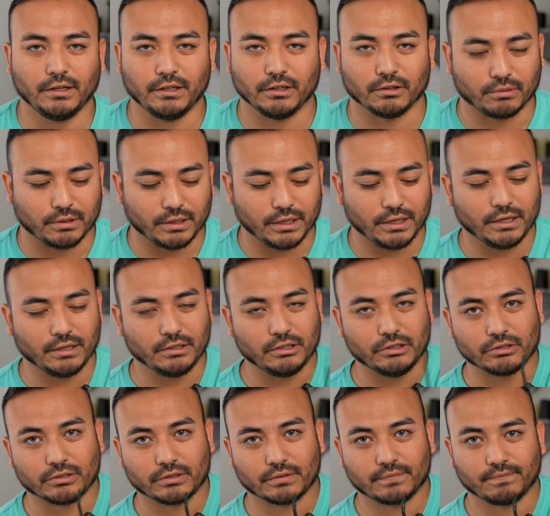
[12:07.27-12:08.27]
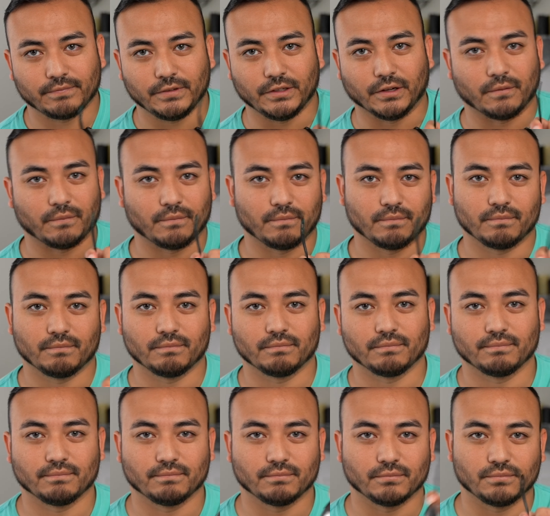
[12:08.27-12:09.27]
Either way, and you just, you know,
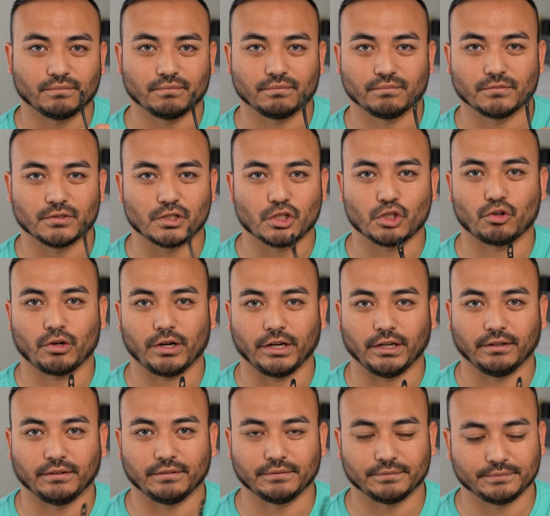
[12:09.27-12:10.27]
strain.